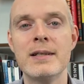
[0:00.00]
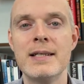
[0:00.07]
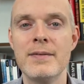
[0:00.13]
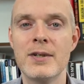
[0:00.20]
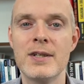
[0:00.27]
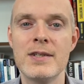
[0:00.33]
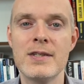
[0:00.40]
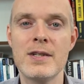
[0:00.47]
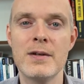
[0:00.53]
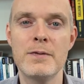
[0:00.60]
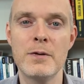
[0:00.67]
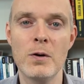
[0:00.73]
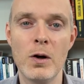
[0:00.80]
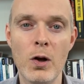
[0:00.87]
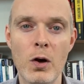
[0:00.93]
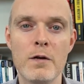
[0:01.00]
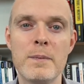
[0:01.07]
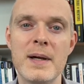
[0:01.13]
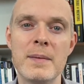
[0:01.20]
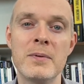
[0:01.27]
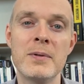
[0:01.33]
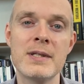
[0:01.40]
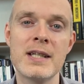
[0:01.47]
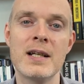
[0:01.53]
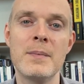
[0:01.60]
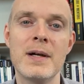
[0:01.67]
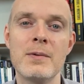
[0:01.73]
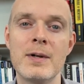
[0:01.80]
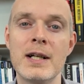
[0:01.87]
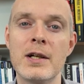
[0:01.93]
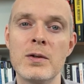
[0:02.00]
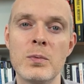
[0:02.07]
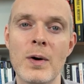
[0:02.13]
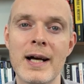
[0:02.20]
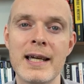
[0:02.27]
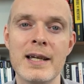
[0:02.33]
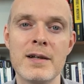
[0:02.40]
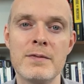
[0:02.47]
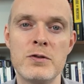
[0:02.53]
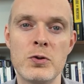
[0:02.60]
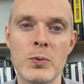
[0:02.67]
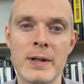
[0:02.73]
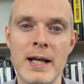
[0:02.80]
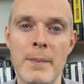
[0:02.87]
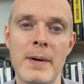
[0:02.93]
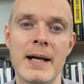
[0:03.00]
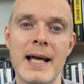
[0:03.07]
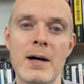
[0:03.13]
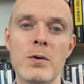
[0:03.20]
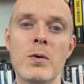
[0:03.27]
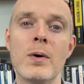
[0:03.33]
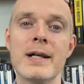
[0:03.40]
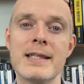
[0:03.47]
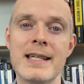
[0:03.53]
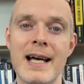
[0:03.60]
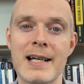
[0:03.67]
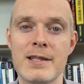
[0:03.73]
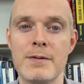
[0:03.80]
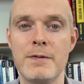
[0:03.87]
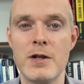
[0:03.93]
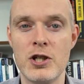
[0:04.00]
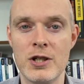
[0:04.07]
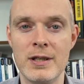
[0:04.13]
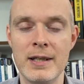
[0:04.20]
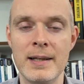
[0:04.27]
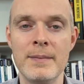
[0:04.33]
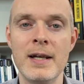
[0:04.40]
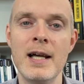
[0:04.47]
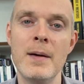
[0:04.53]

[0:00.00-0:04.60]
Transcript: dividends for a lot of people is going to be a really good way of drawing that money out quite tax efficiently